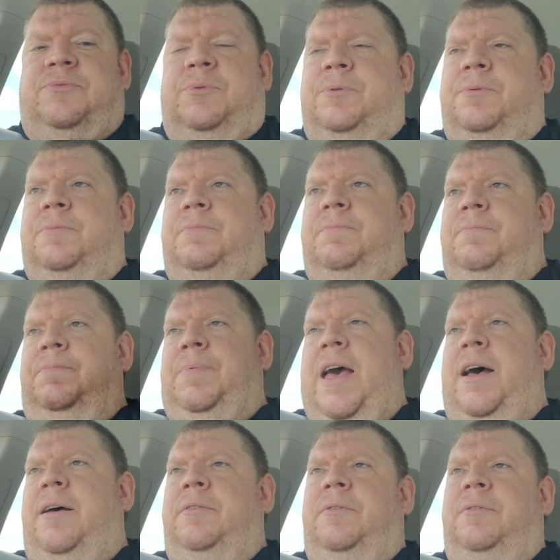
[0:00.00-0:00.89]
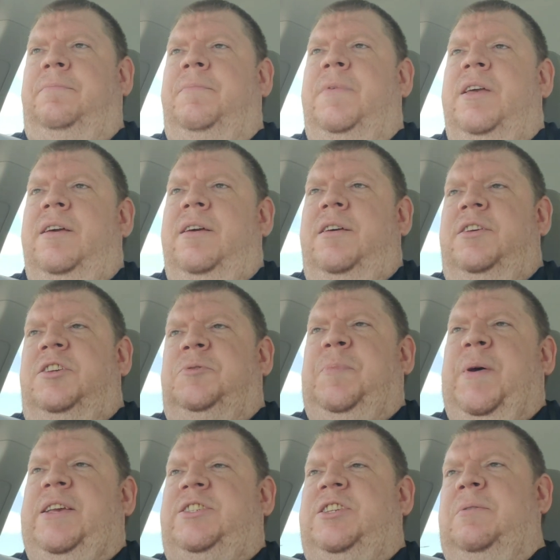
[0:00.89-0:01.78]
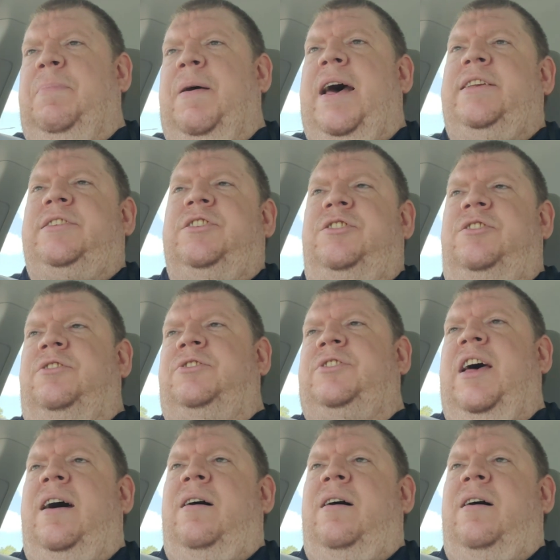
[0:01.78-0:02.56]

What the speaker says: We're spacing passengers